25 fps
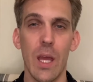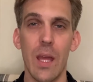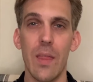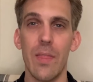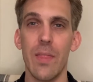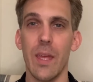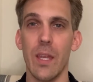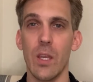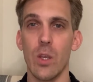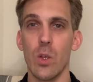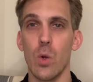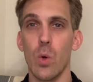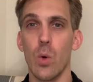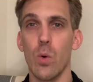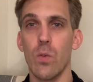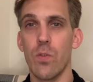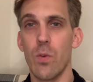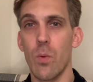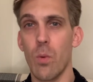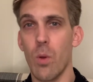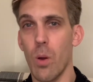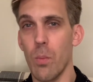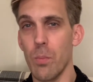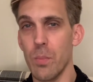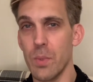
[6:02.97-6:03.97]
and then go from
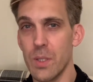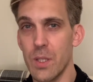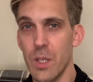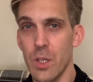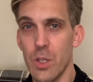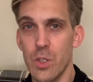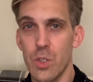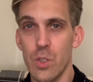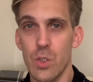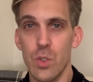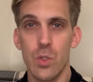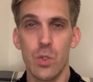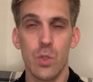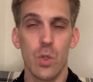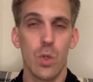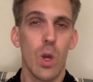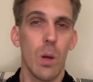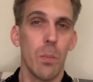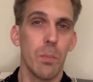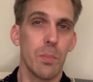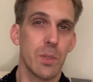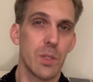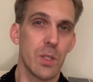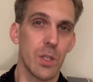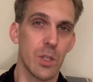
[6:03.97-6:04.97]
competition to
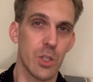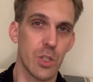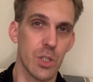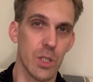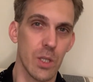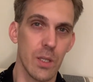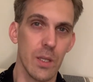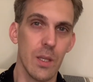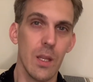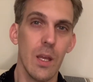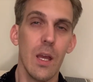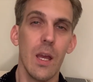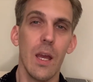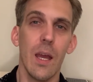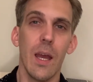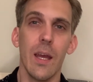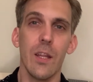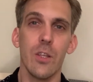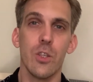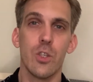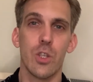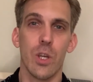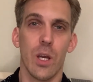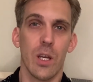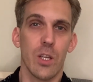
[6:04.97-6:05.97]
competition
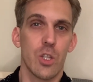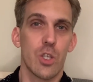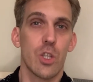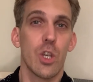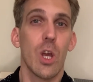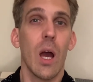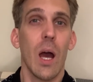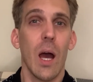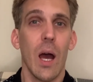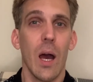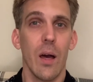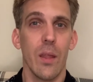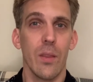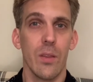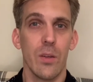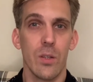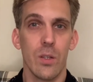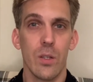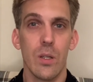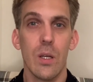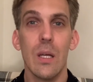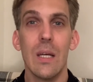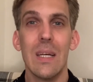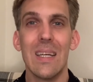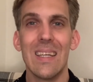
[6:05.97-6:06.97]
and judge
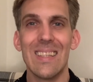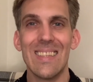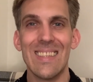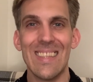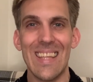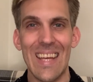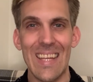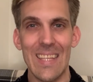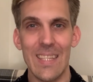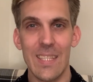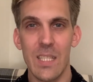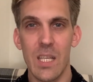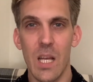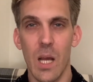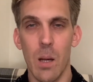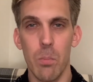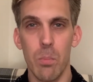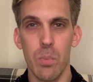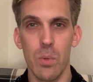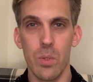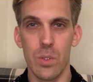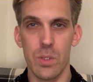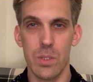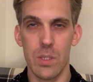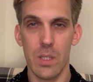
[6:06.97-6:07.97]
other dance
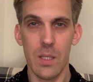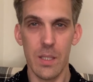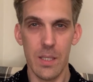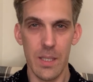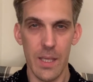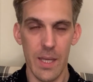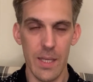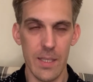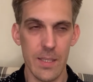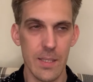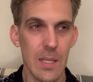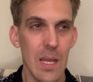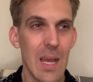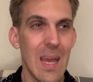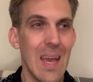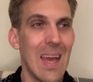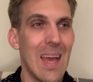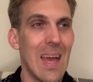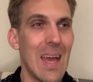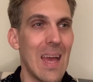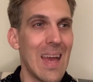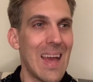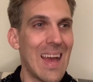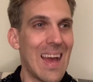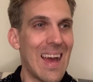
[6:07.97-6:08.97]
couples. Yes,
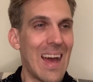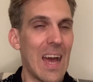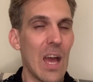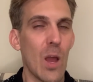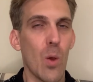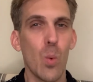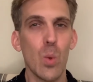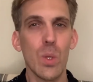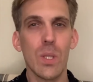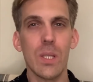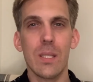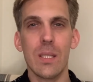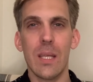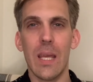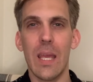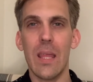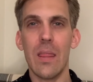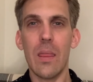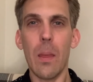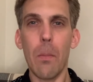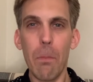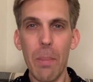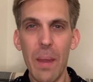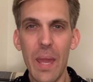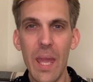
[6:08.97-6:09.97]
I would say
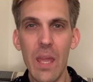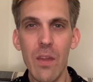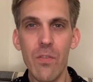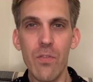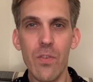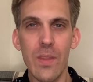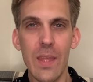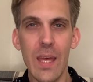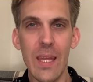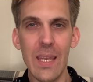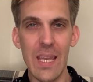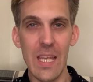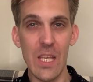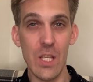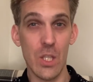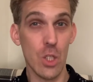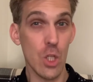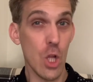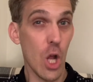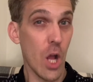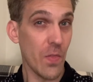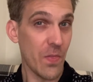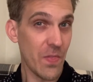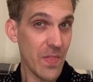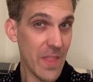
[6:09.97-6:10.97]
the pay for that is
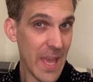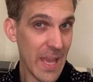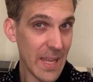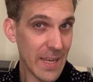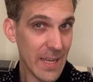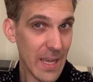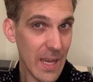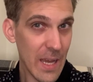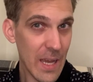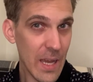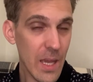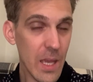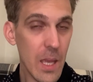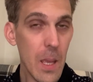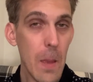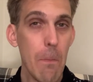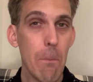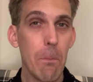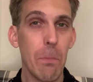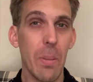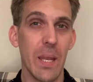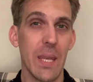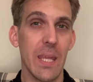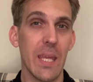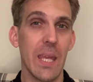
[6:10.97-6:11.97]
not that high,
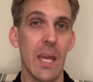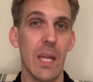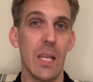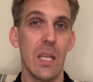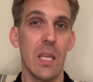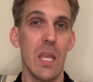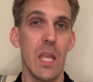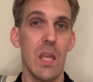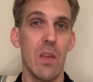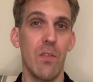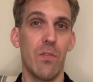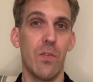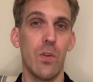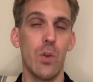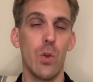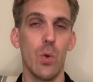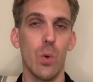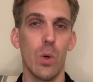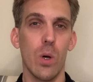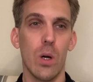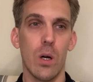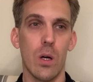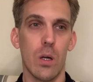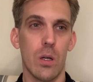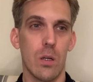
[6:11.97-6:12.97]
but again, if you
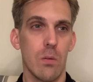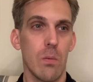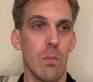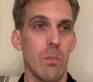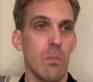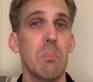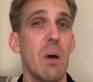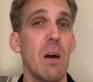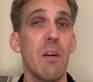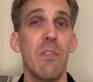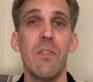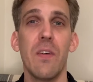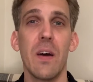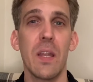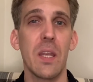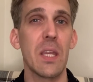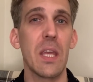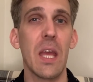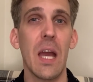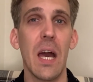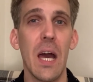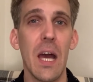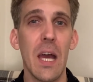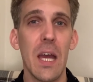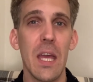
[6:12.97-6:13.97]
are a fun
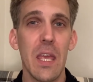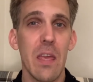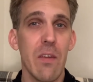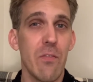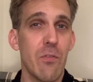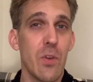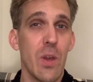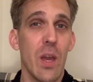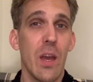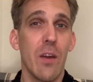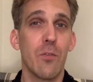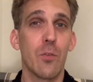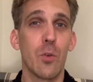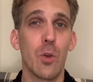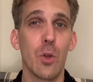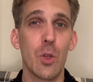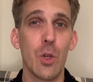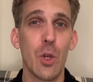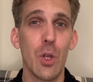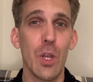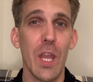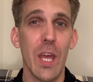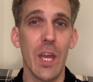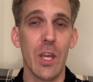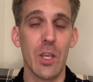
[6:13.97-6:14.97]
guy, if you have good
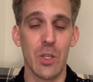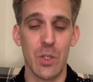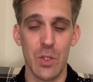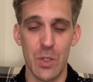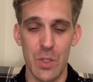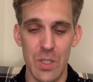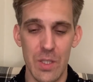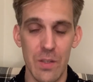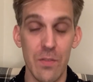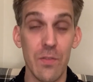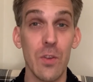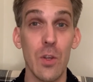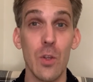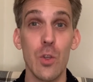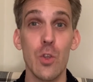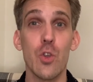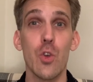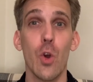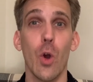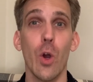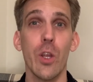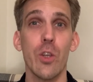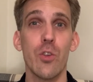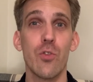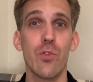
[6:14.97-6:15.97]
connections, if you
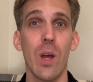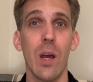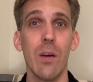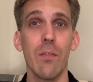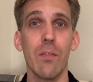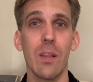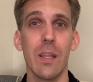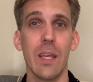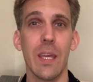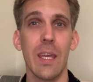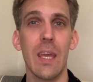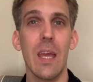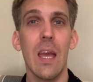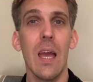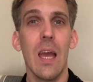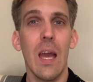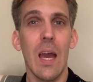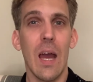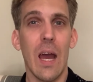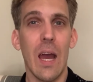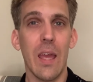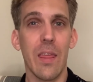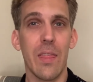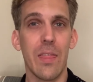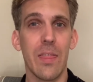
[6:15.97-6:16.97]
enjoy traveling,
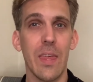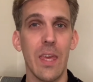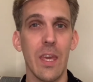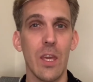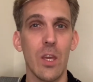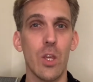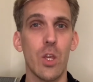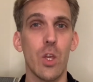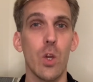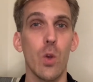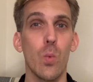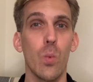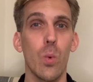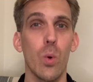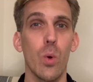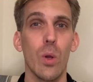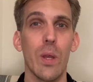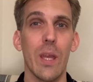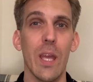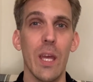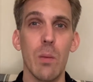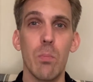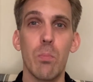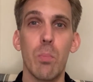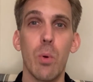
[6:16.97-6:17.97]
I think you will
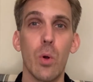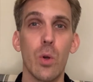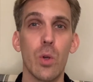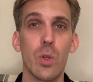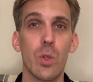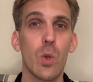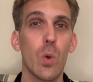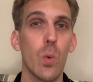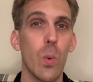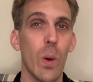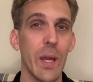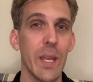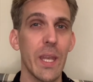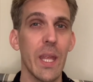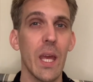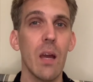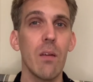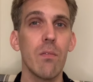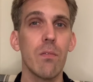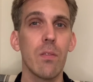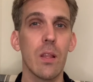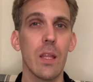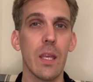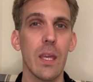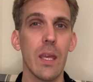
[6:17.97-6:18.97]
get booked quite
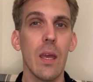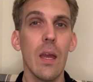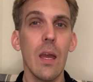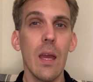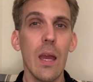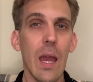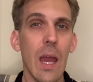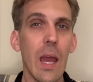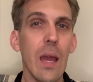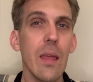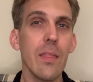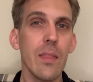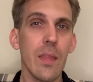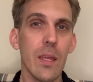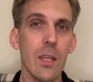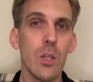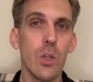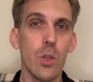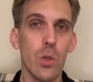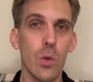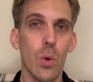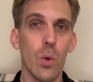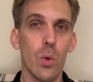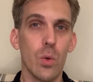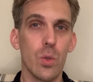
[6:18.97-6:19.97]
heavily, and then
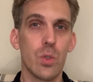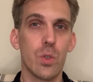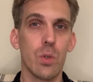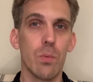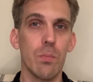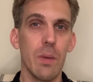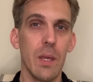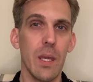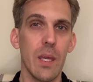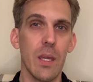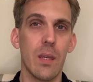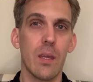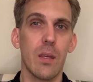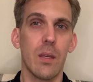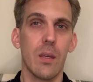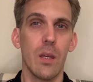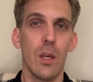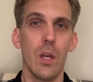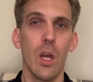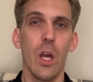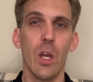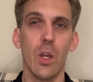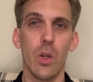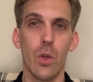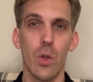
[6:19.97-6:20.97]
you also make
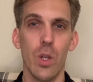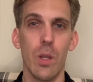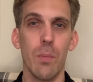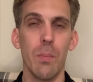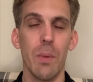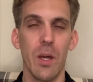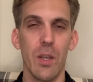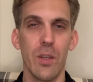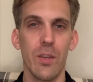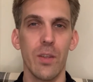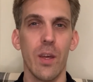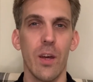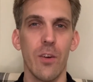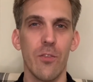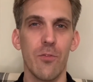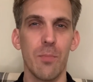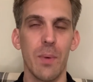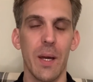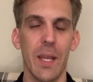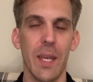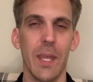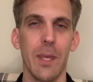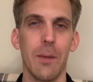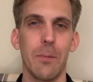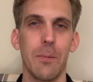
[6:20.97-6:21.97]
a good amount of
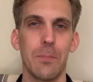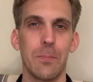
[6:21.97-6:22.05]
money.